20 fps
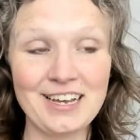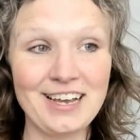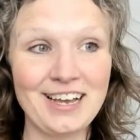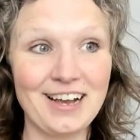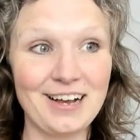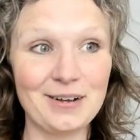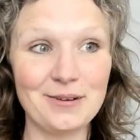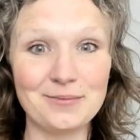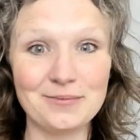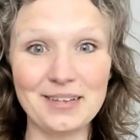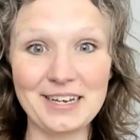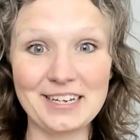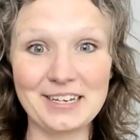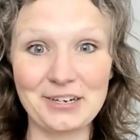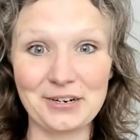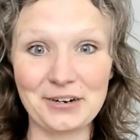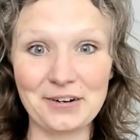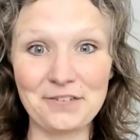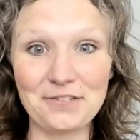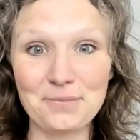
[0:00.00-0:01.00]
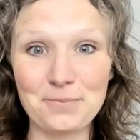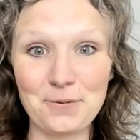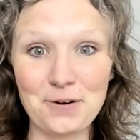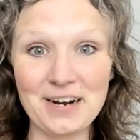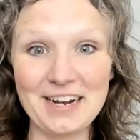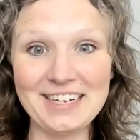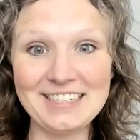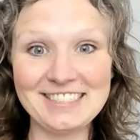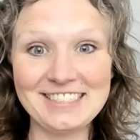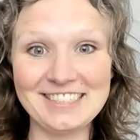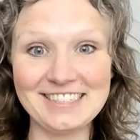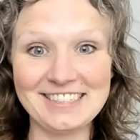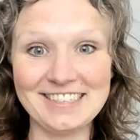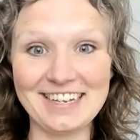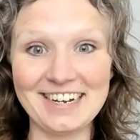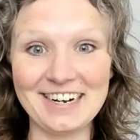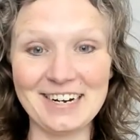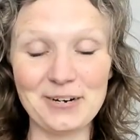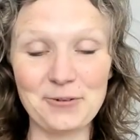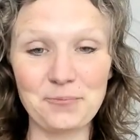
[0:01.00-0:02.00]
Um, like you're a branch in
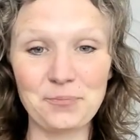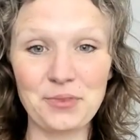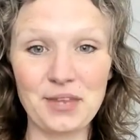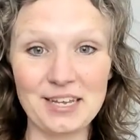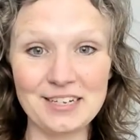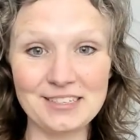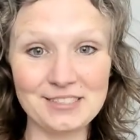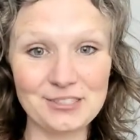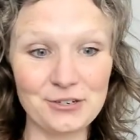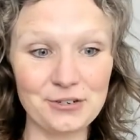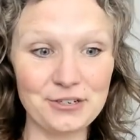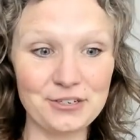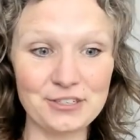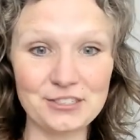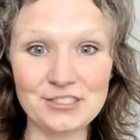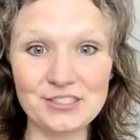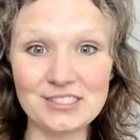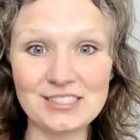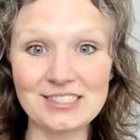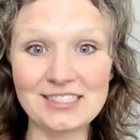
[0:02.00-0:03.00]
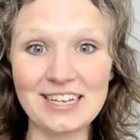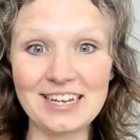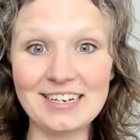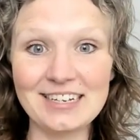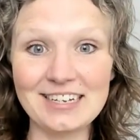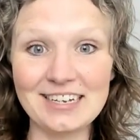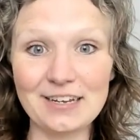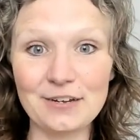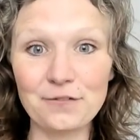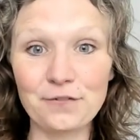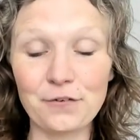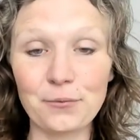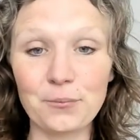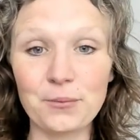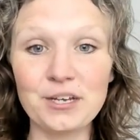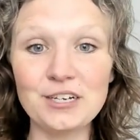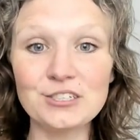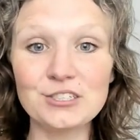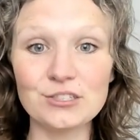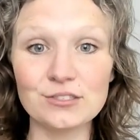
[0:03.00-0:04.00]
there. And so you're just sending
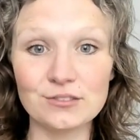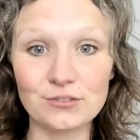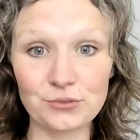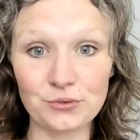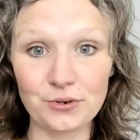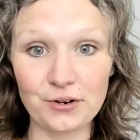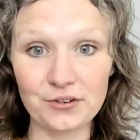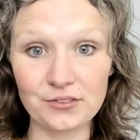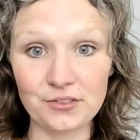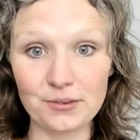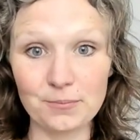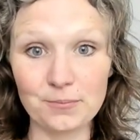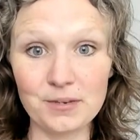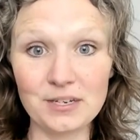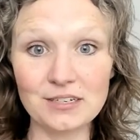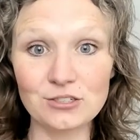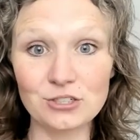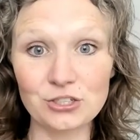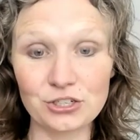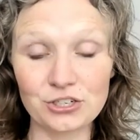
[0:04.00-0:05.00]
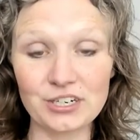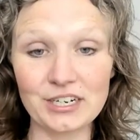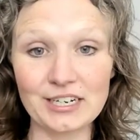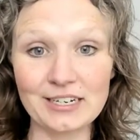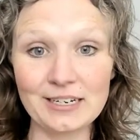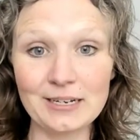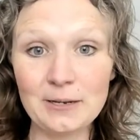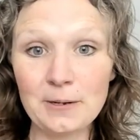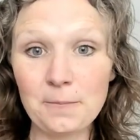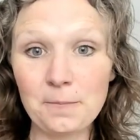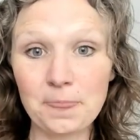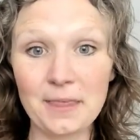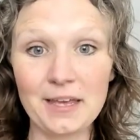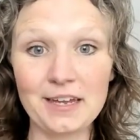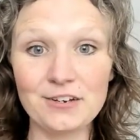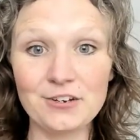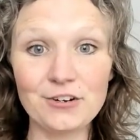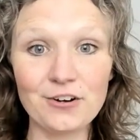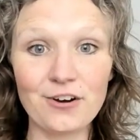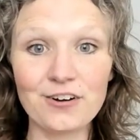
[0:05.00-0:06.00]
information through throughout the big tree, and
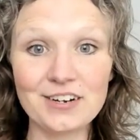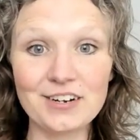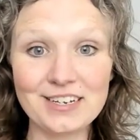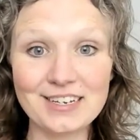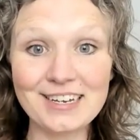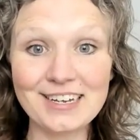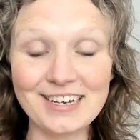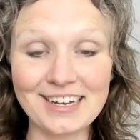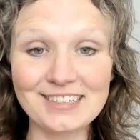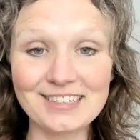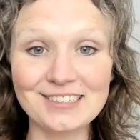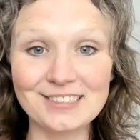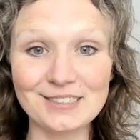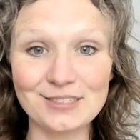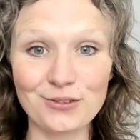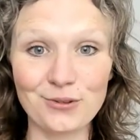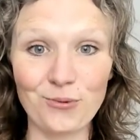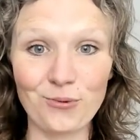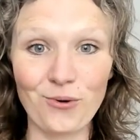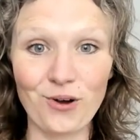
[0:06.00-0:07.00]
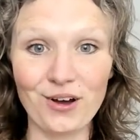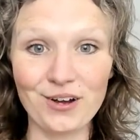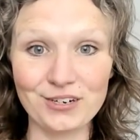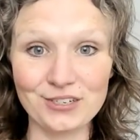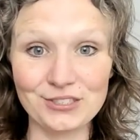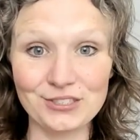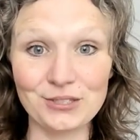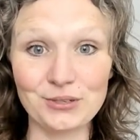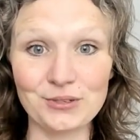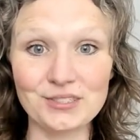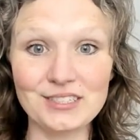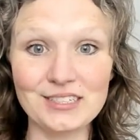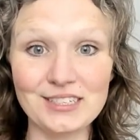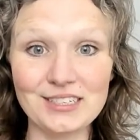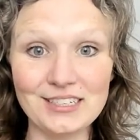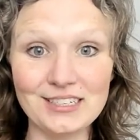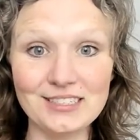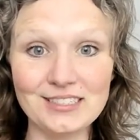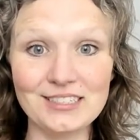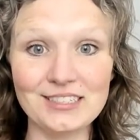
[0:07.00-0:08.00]
you're already connected to the water, so it's
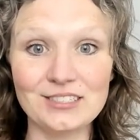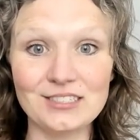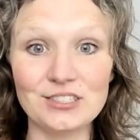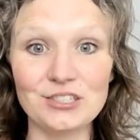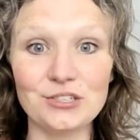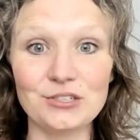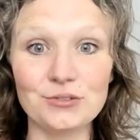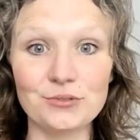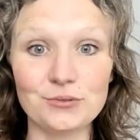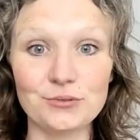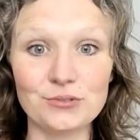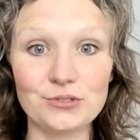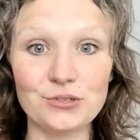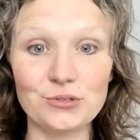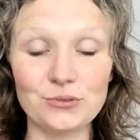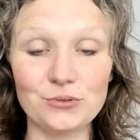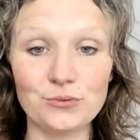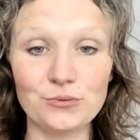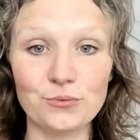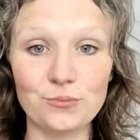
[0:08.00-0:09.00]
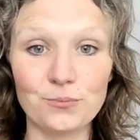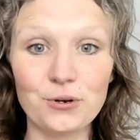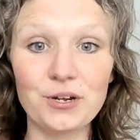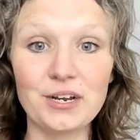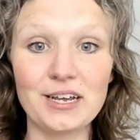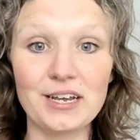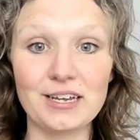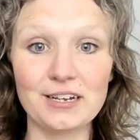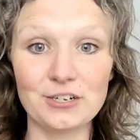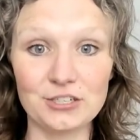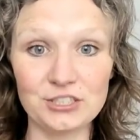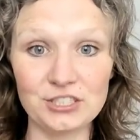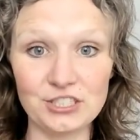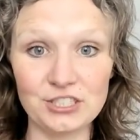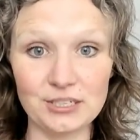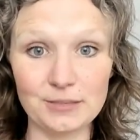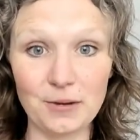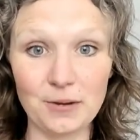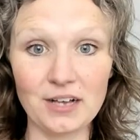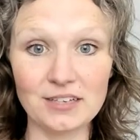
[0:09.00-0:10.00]
easy to to put
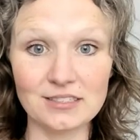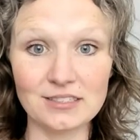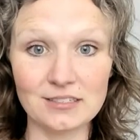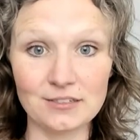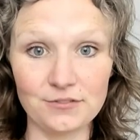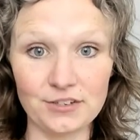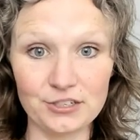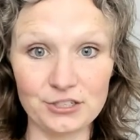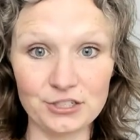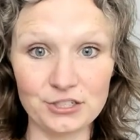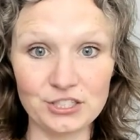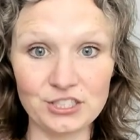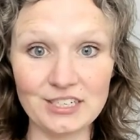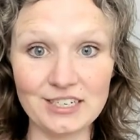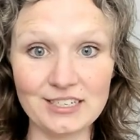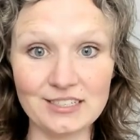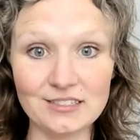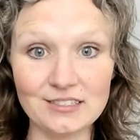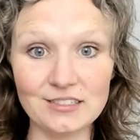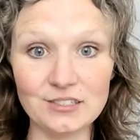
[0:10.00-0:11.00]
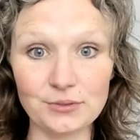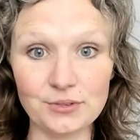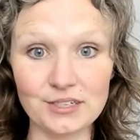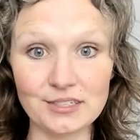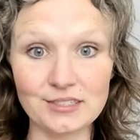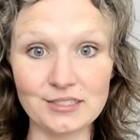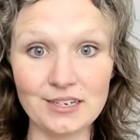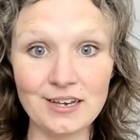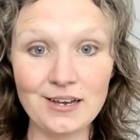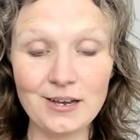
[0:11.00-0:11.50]
energy, positive energy into it.